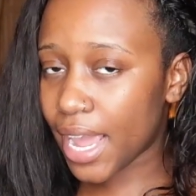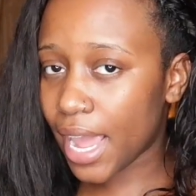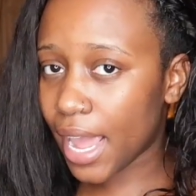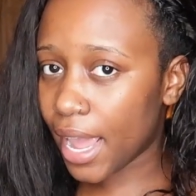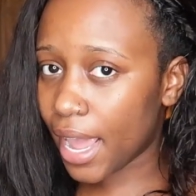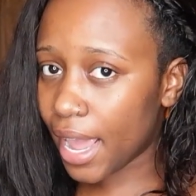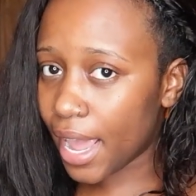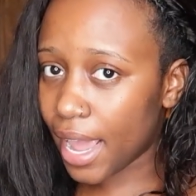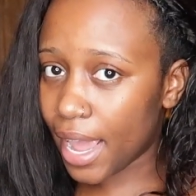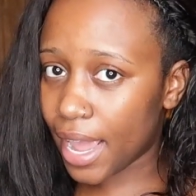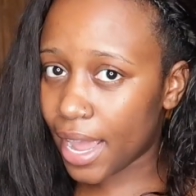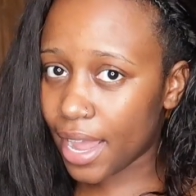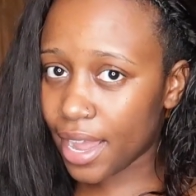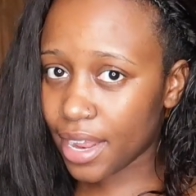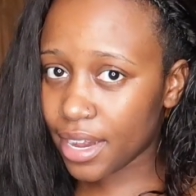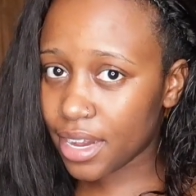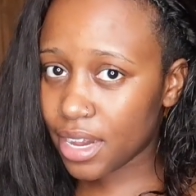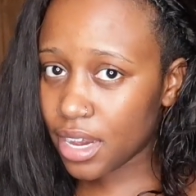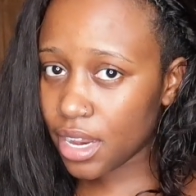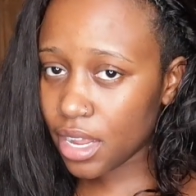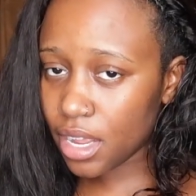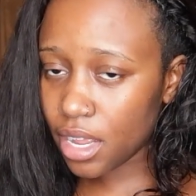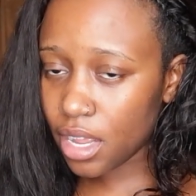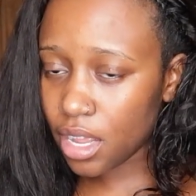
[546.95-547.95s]

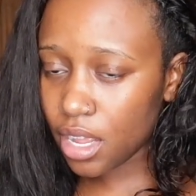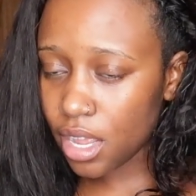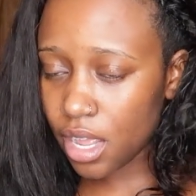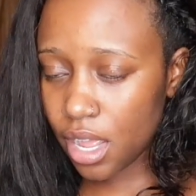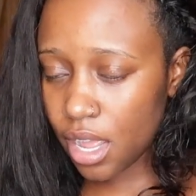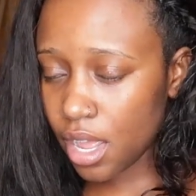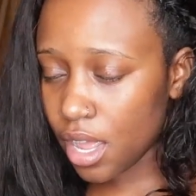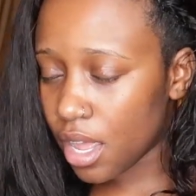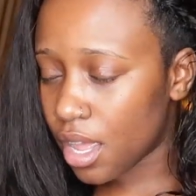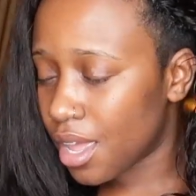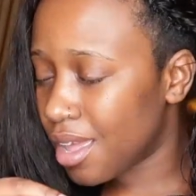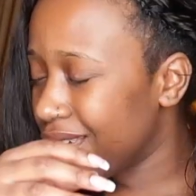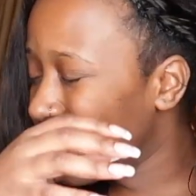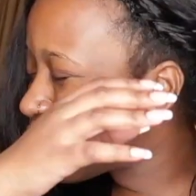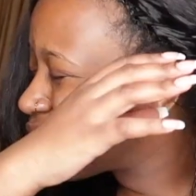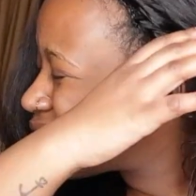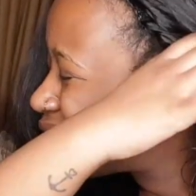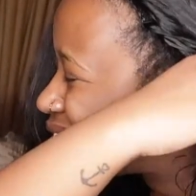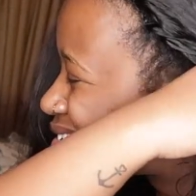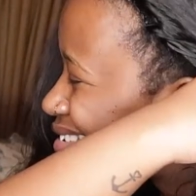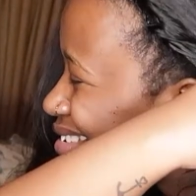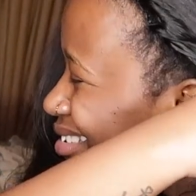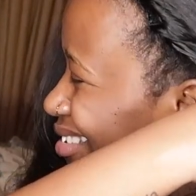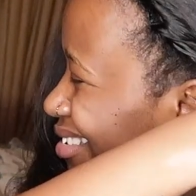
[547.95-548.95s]
head.
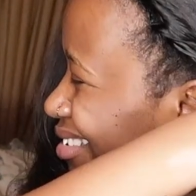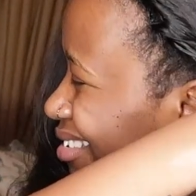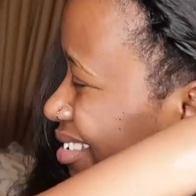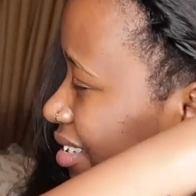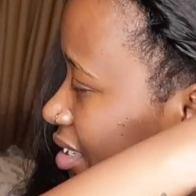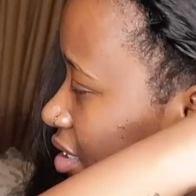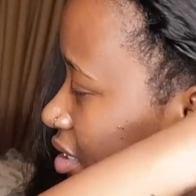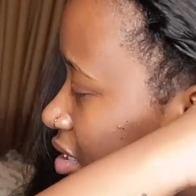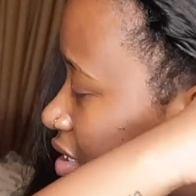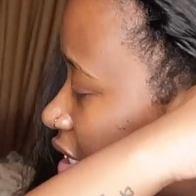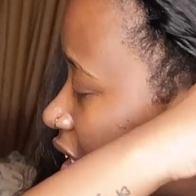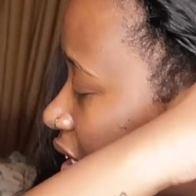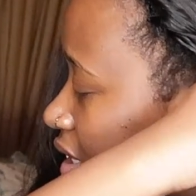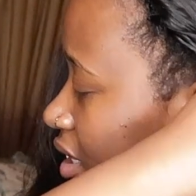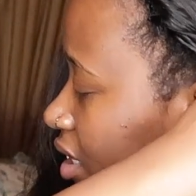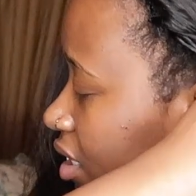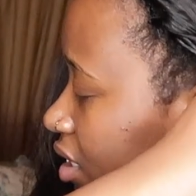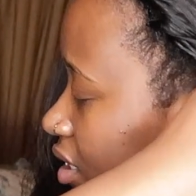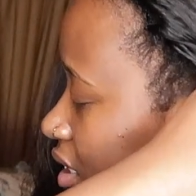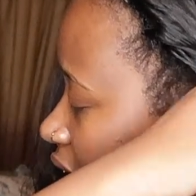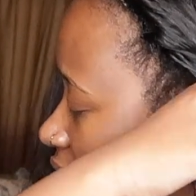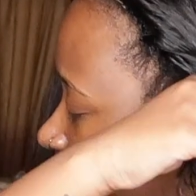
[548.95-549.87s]
Let's take this